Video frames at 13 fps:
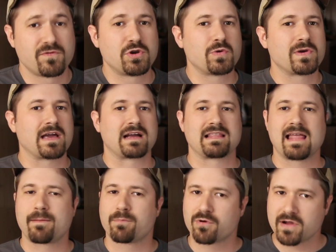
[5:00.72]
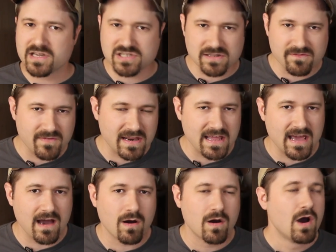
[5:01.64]
if you're doing a collaboration
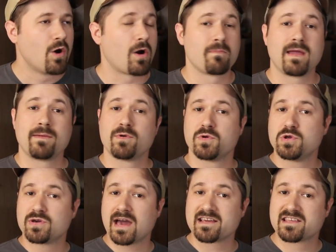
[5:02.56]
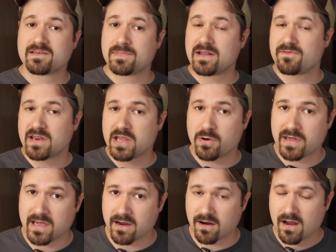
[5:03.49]
video, or maybe when you guys submit a video
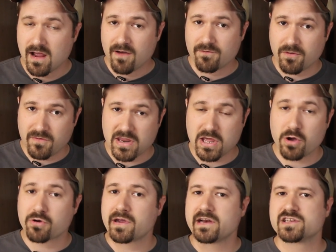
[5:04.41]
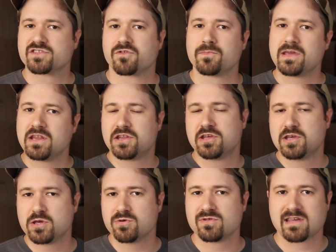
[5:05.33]
here to video creators for me to
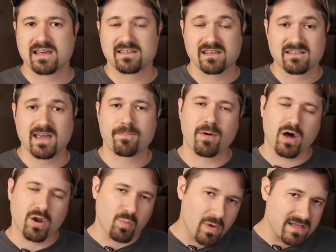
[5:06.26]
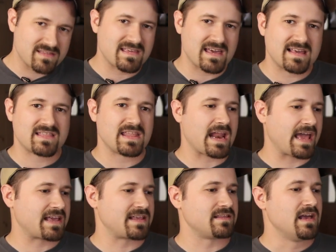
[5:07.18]
use as a tip on Wednesdays, then
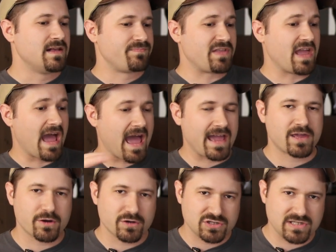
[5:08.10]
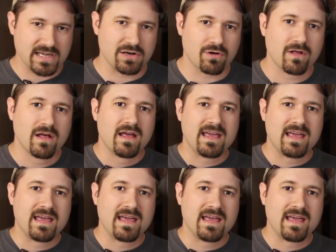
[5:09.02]
I can tag your channel